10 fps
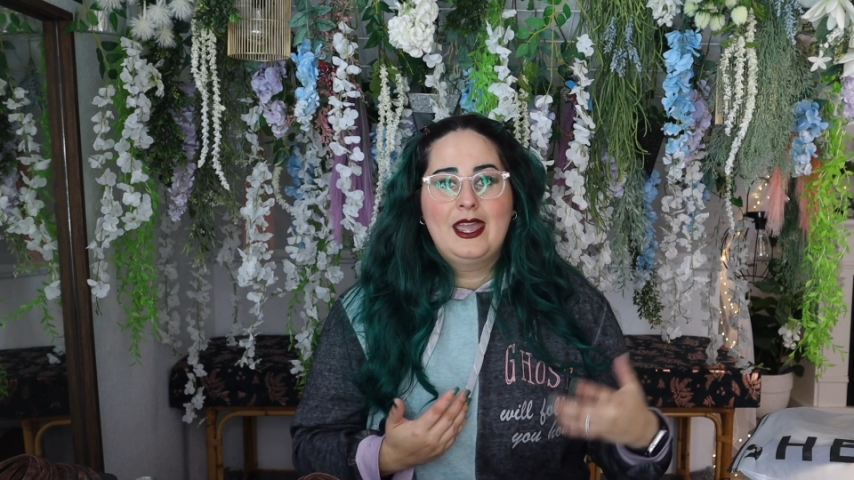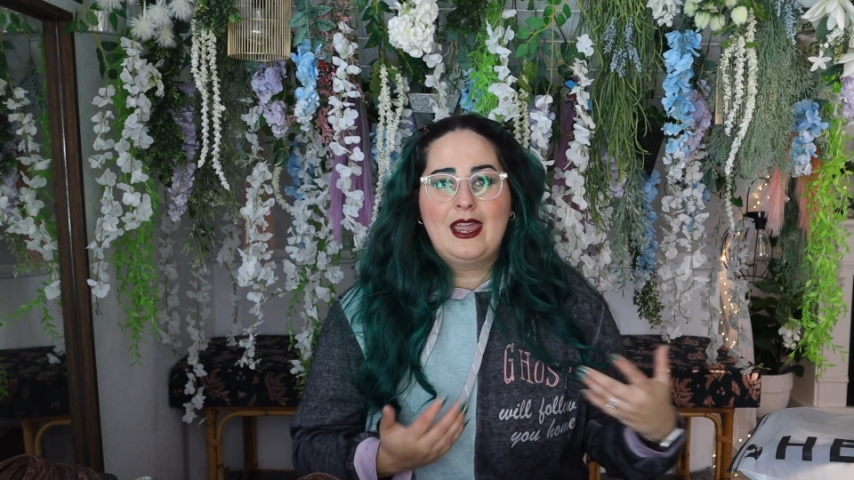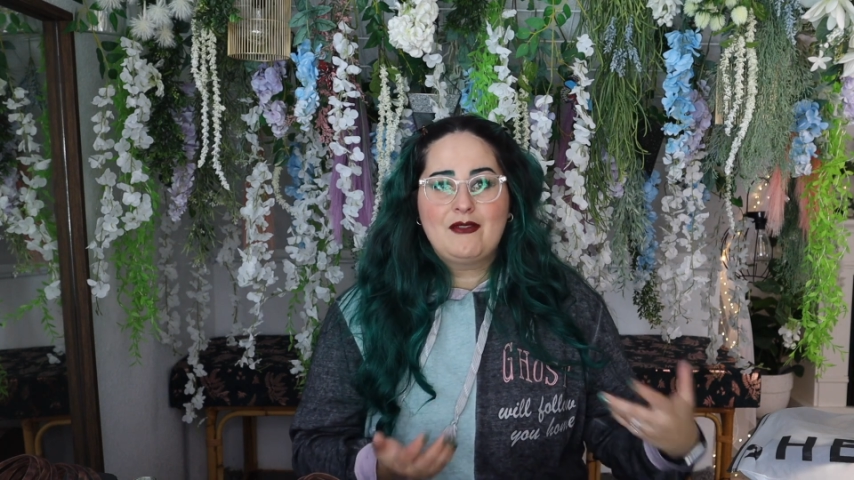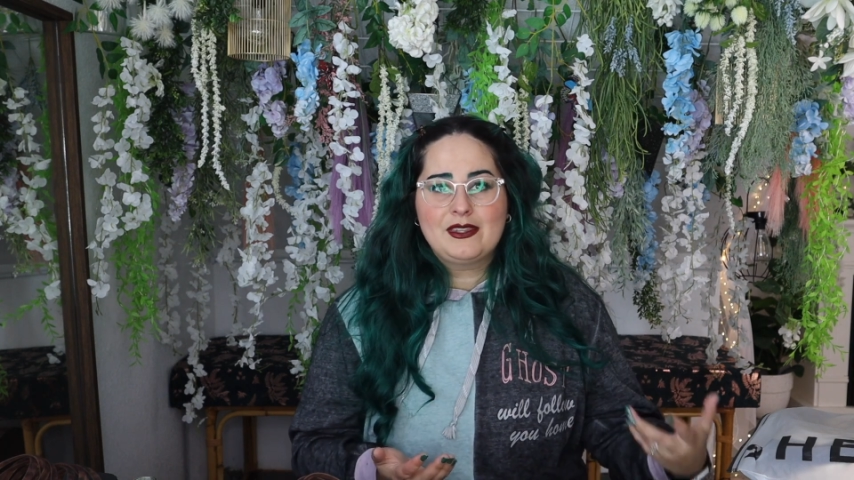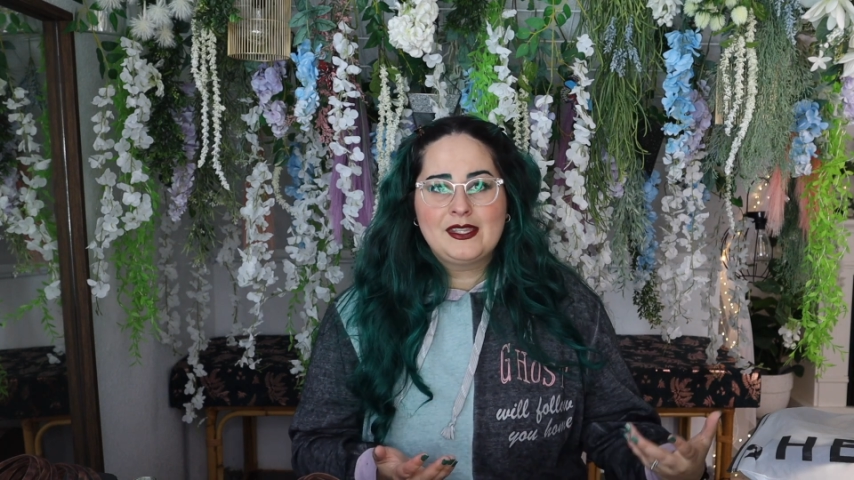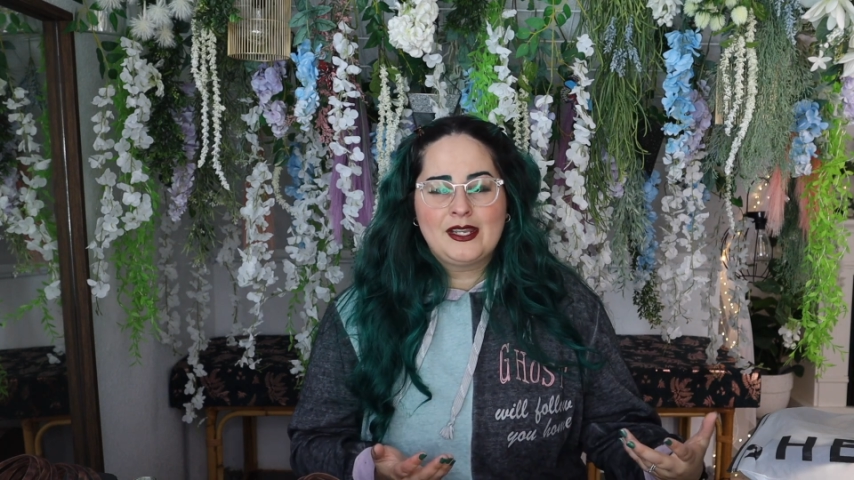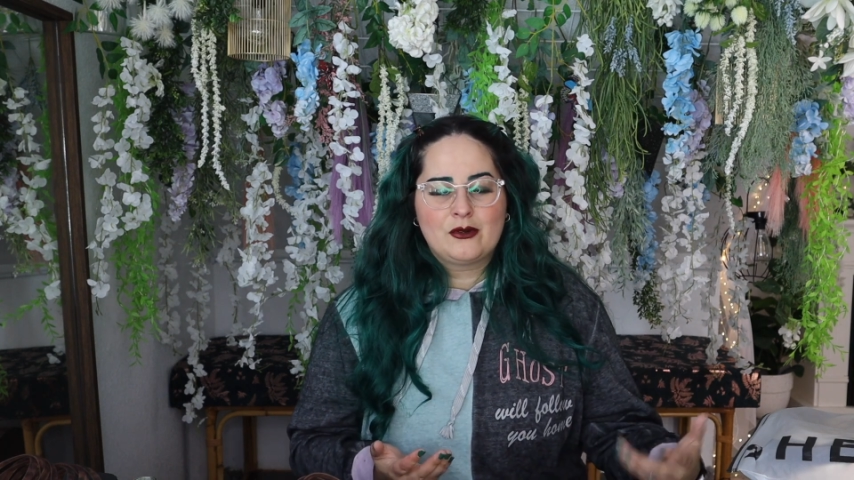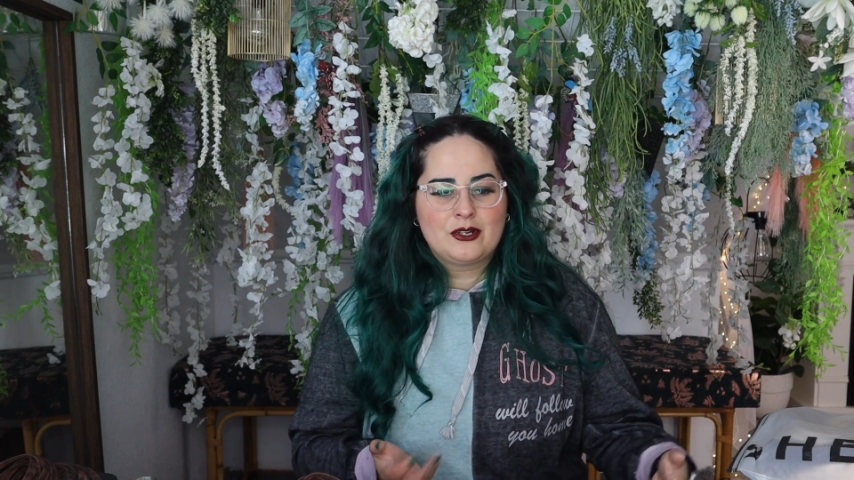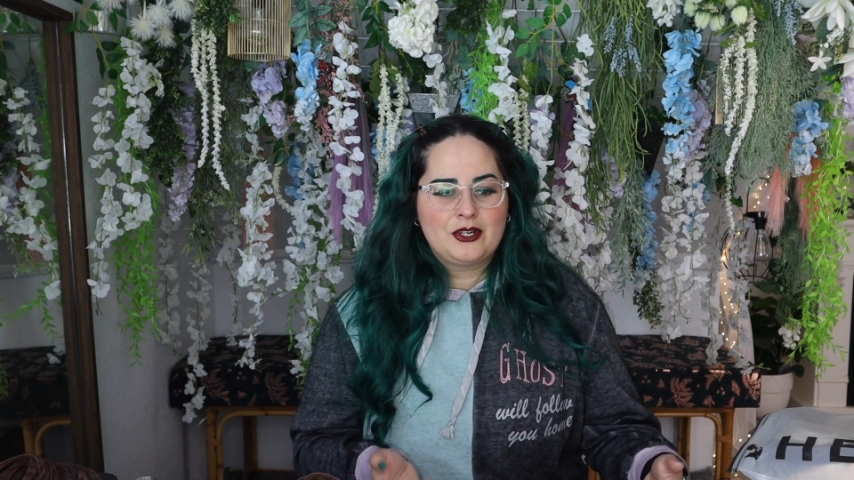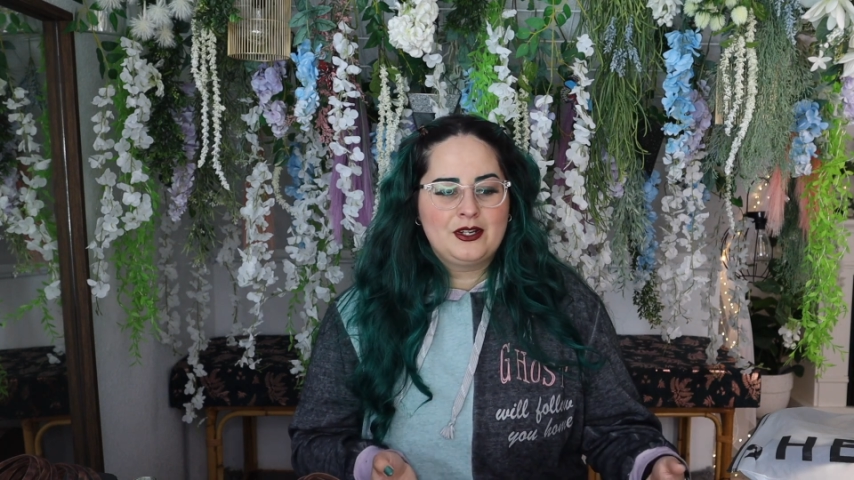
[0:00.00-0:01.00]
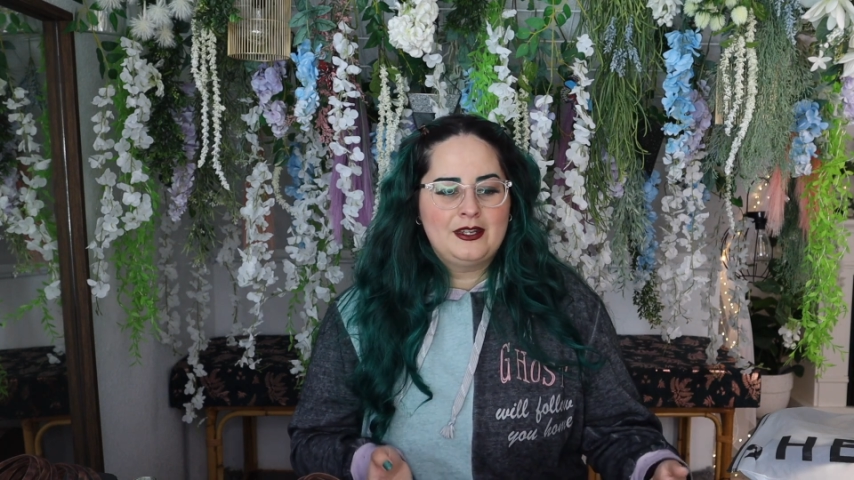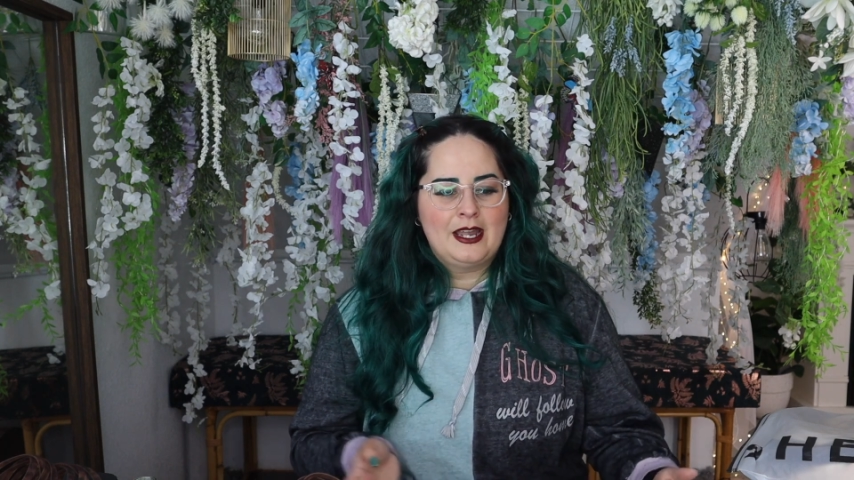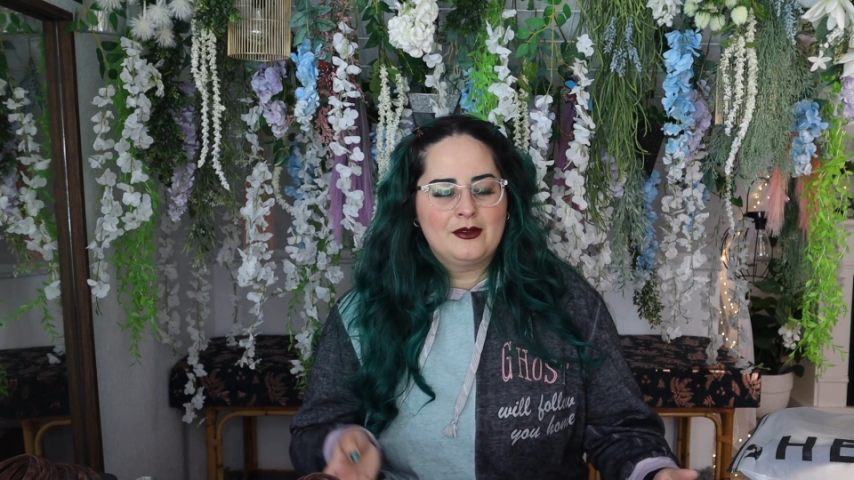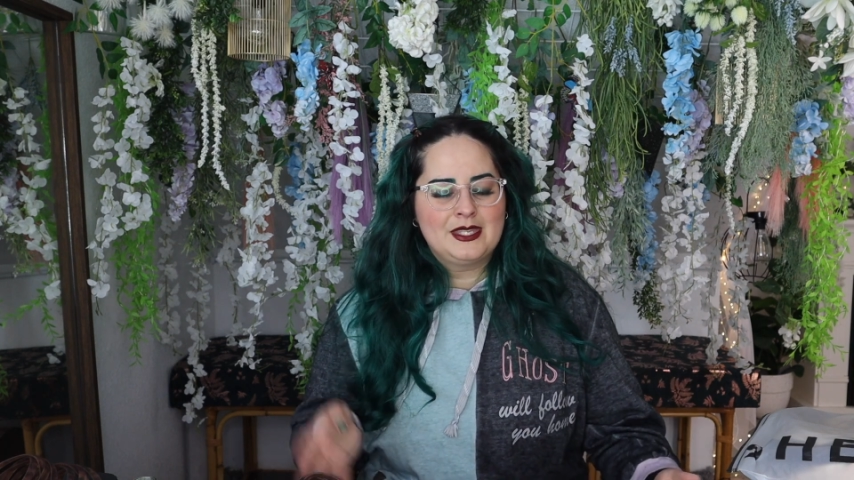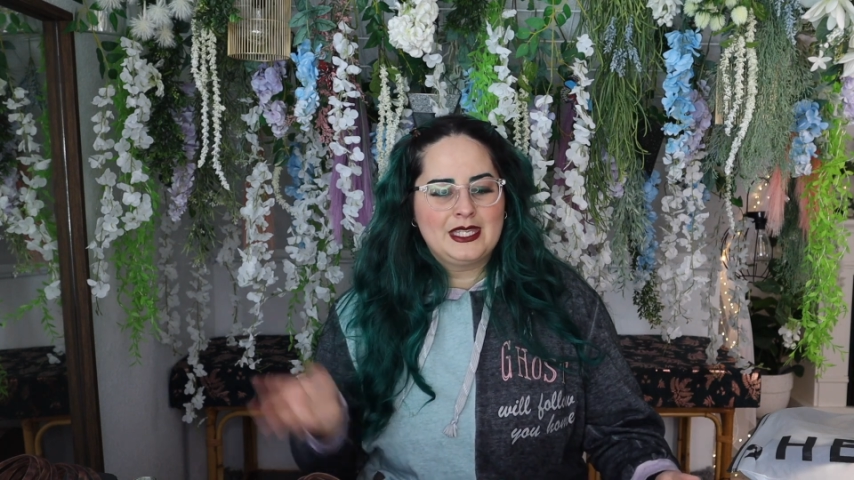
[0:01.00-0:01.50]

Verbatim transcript: everything I ordered now